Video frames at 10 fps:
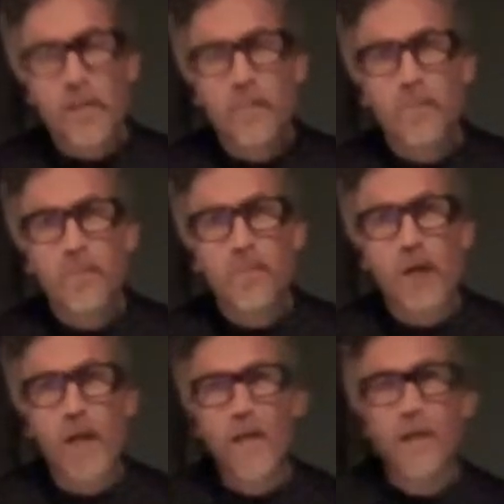then people
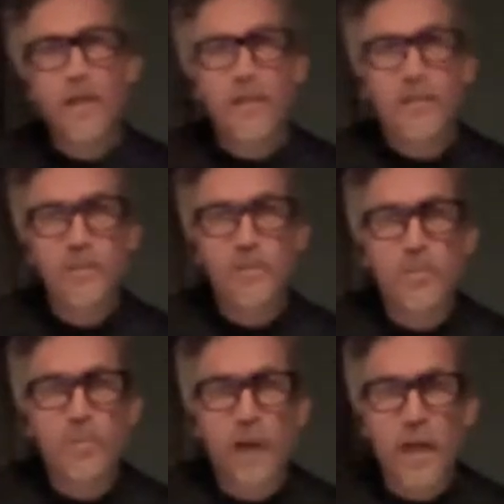had like
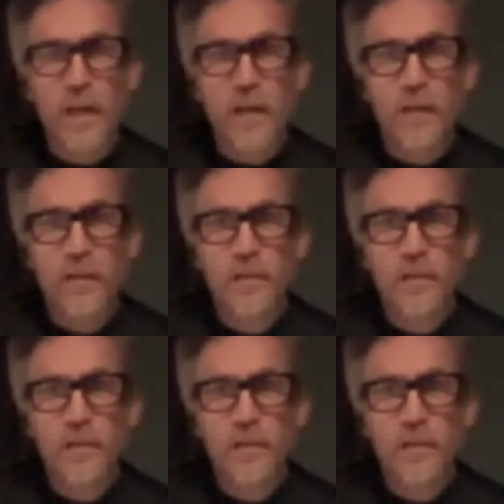school band.